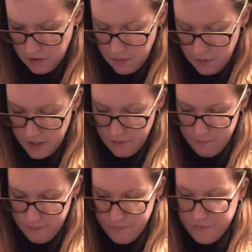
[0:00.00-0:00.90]
There we go.
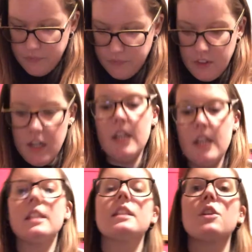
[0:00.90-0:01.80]
It
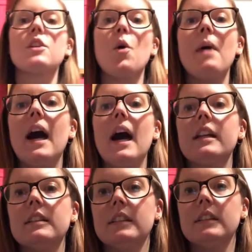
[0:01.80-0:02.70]
is a
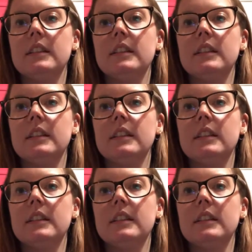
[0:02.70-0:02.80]
snowman.